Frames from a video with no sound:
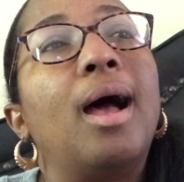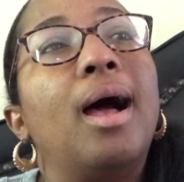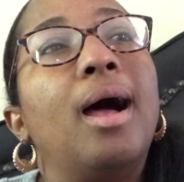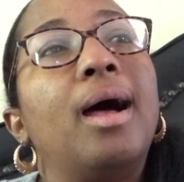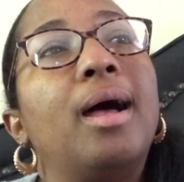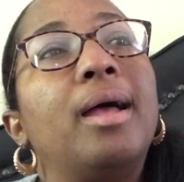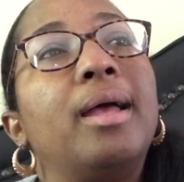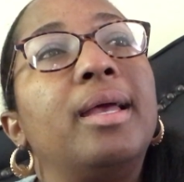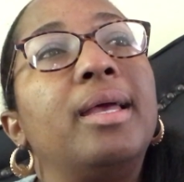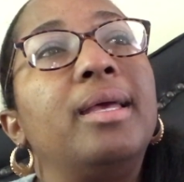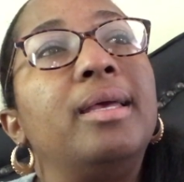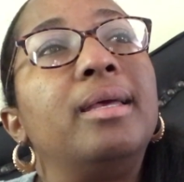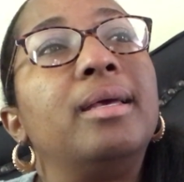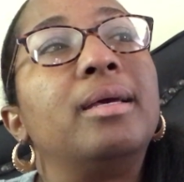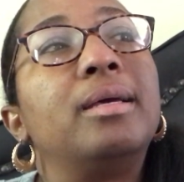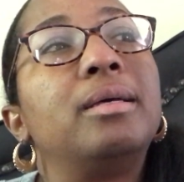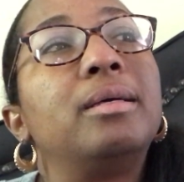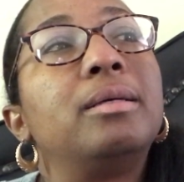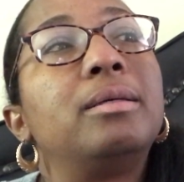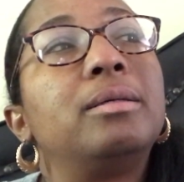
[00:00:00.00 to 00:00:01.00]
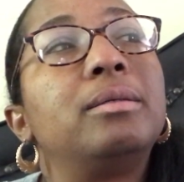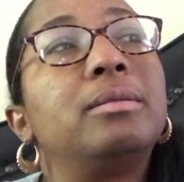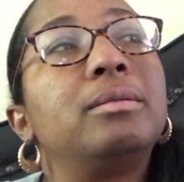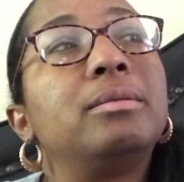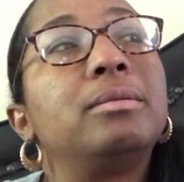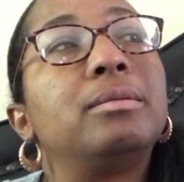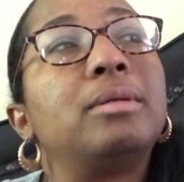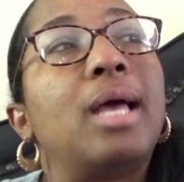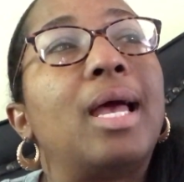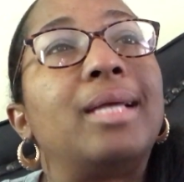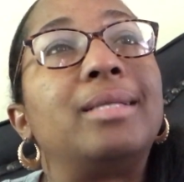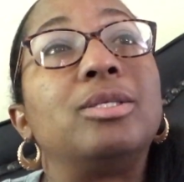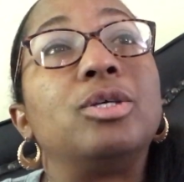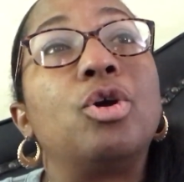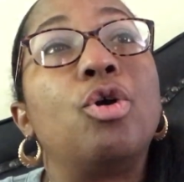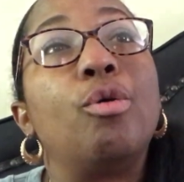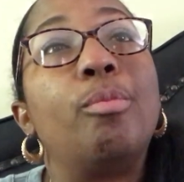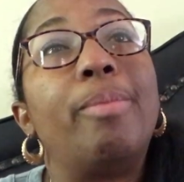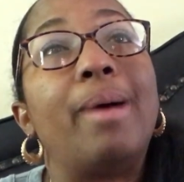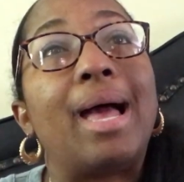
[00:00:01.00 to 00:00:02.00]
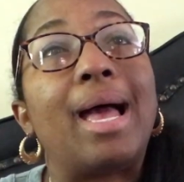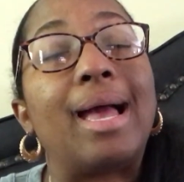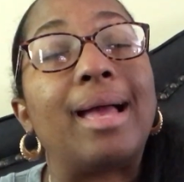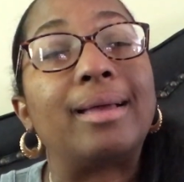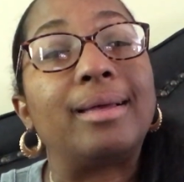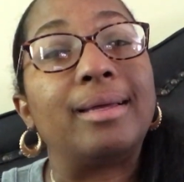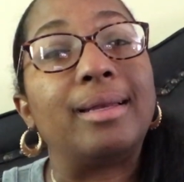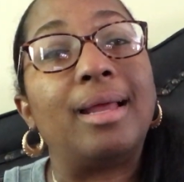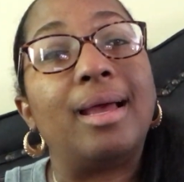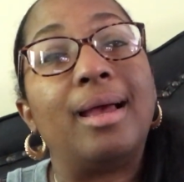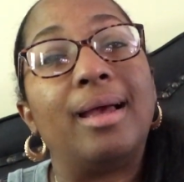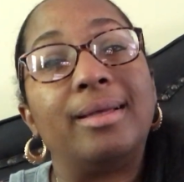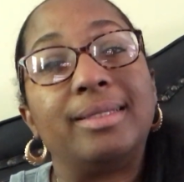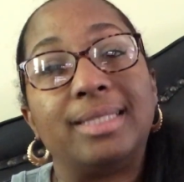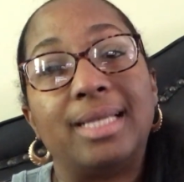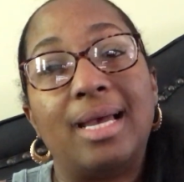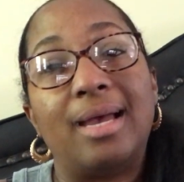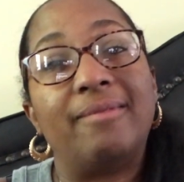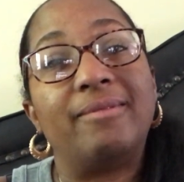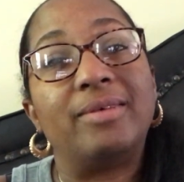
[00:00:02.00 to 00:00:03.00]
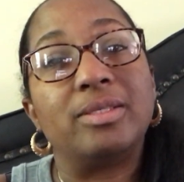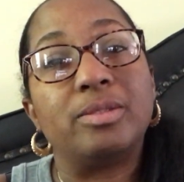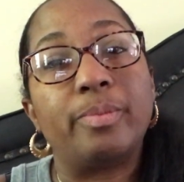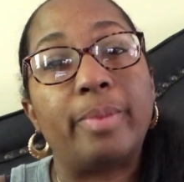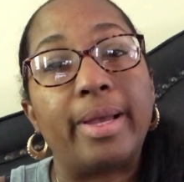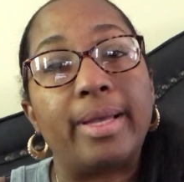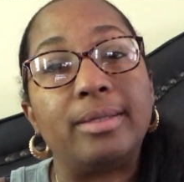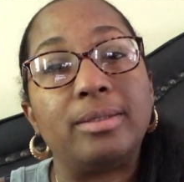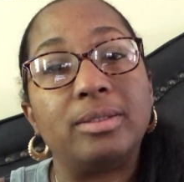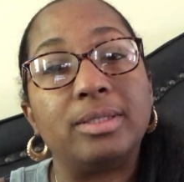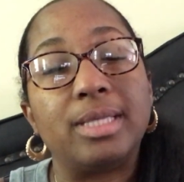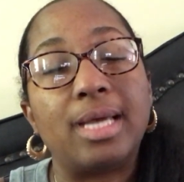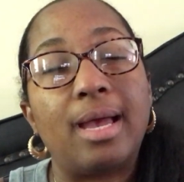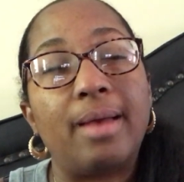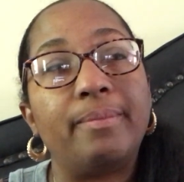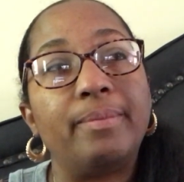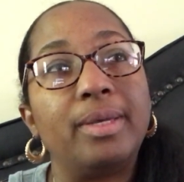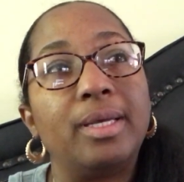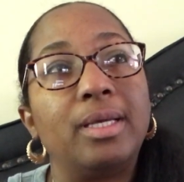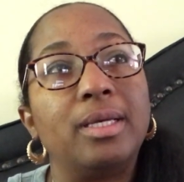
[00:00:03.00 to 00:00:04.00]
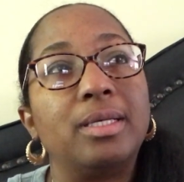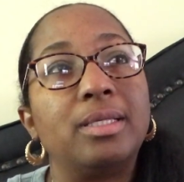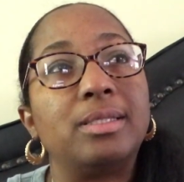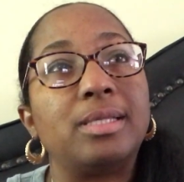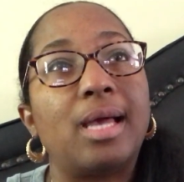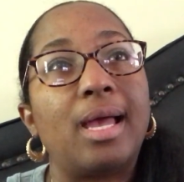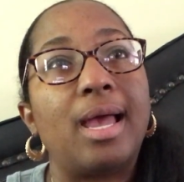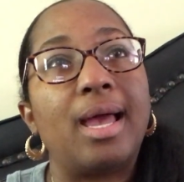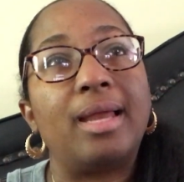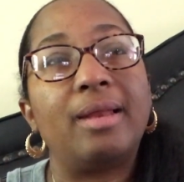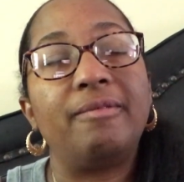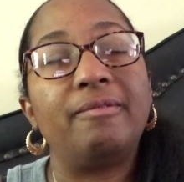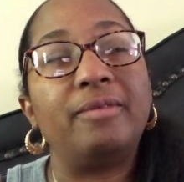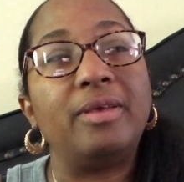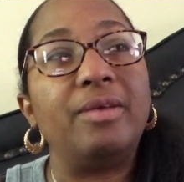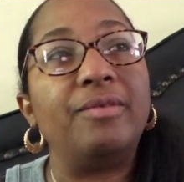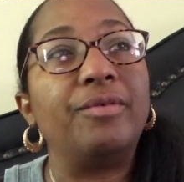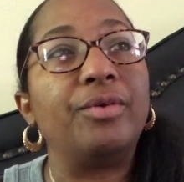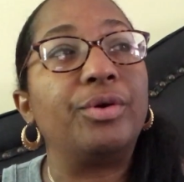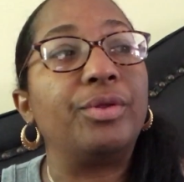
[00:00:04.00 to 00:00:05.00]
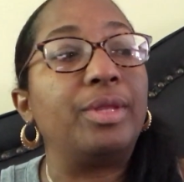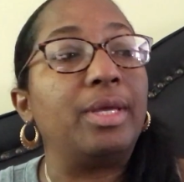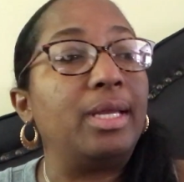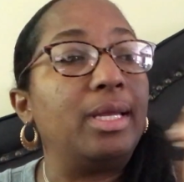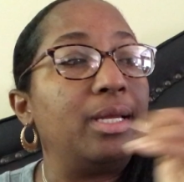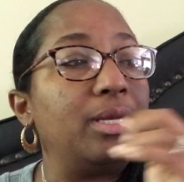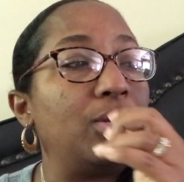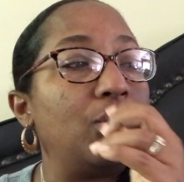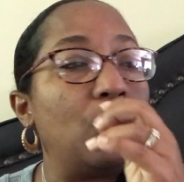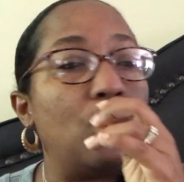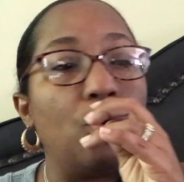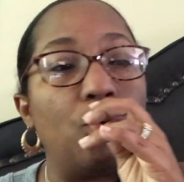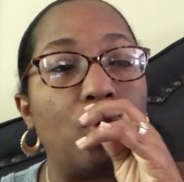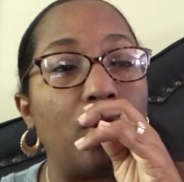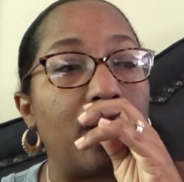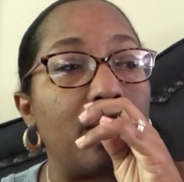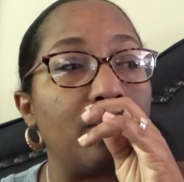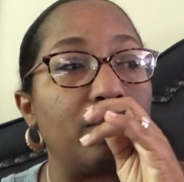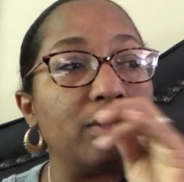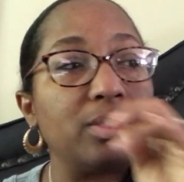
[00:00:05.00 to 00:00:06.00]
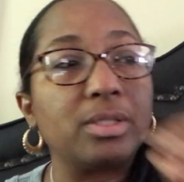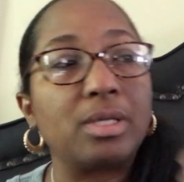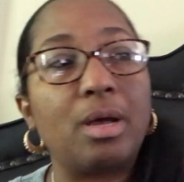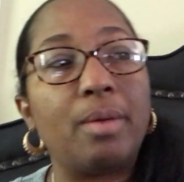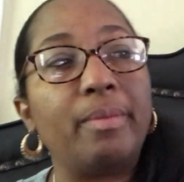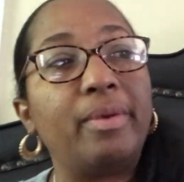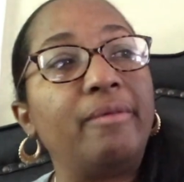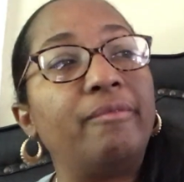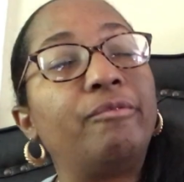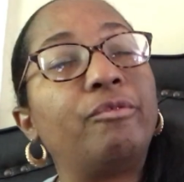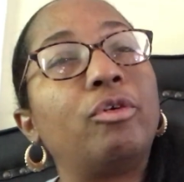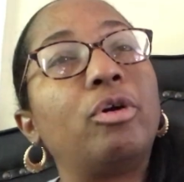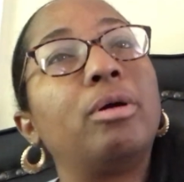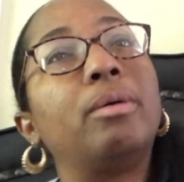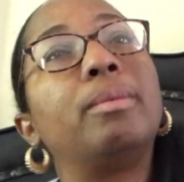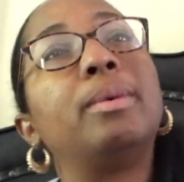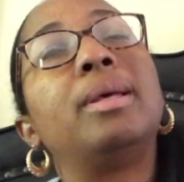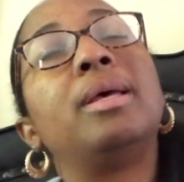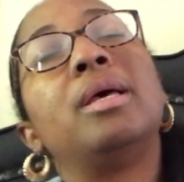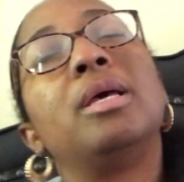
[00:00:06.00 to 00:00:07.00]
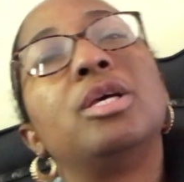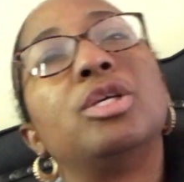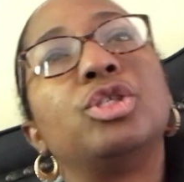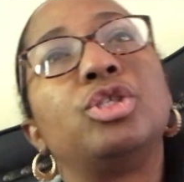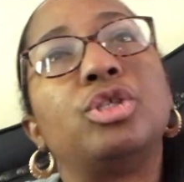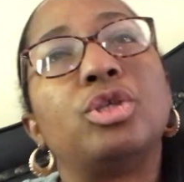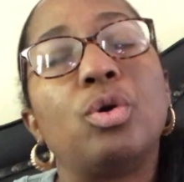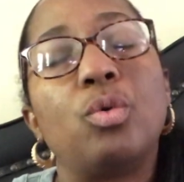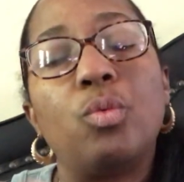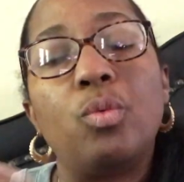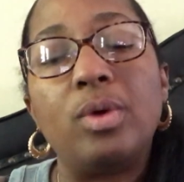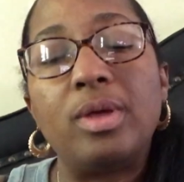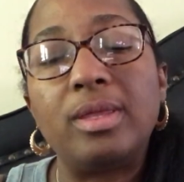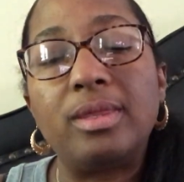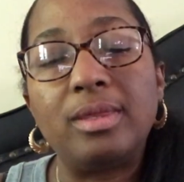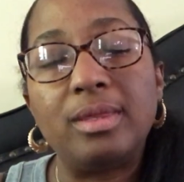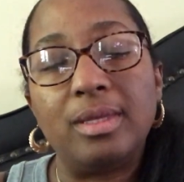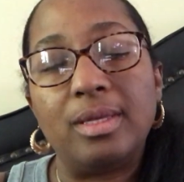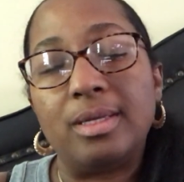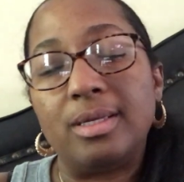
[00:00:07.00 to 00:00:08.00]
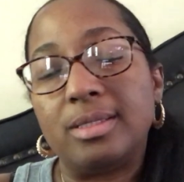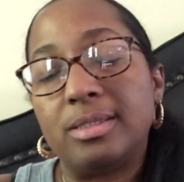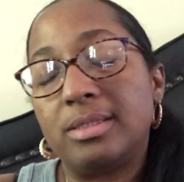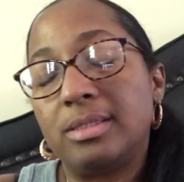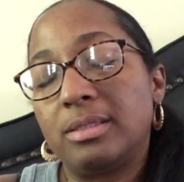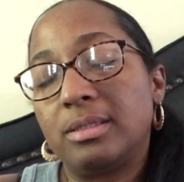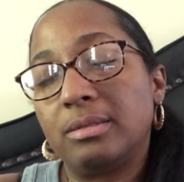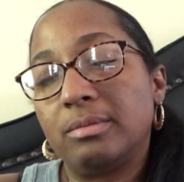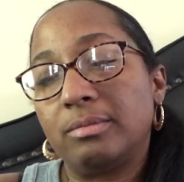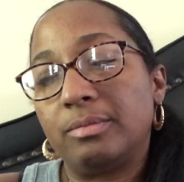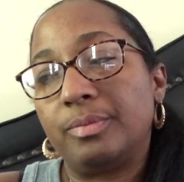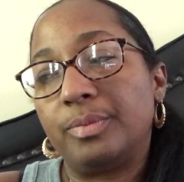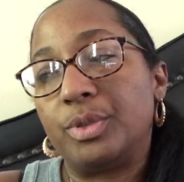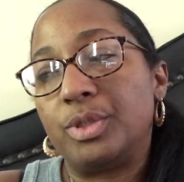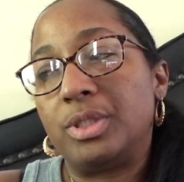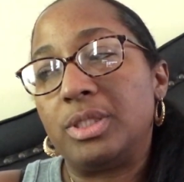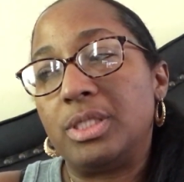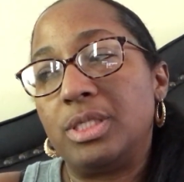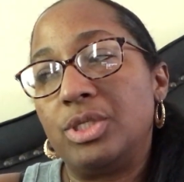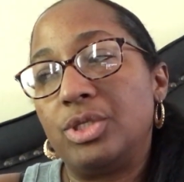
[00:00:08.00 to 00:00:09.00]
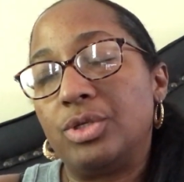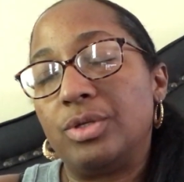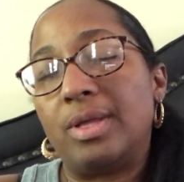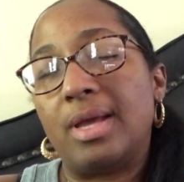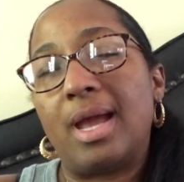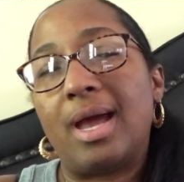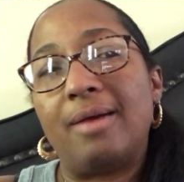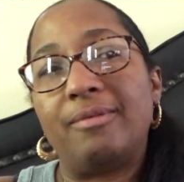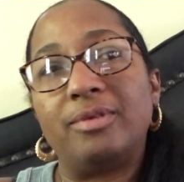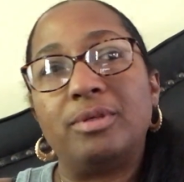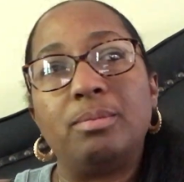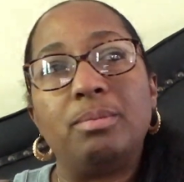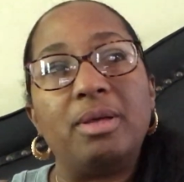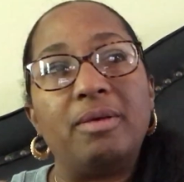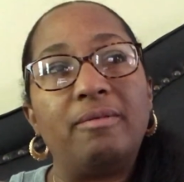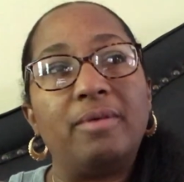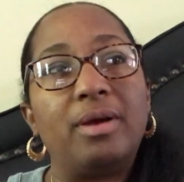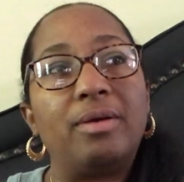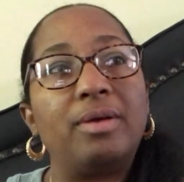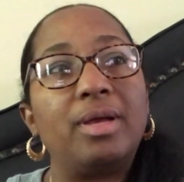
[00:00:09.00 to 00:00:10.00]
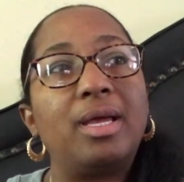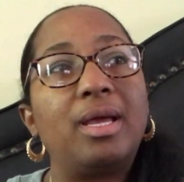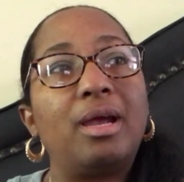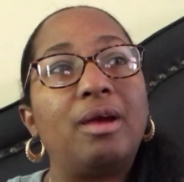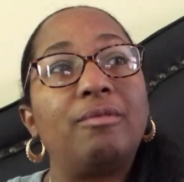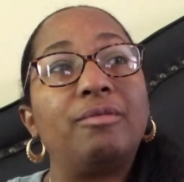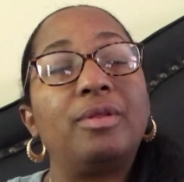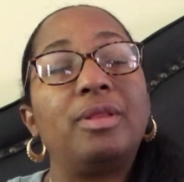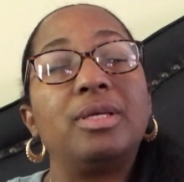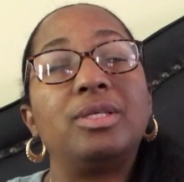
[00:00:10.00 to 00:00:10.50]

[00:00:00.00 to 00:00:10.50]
I had to go back and I had to have a spinal tap because I had a fever. They didn't know where it was coming from. So with this procedure, they have to be very careful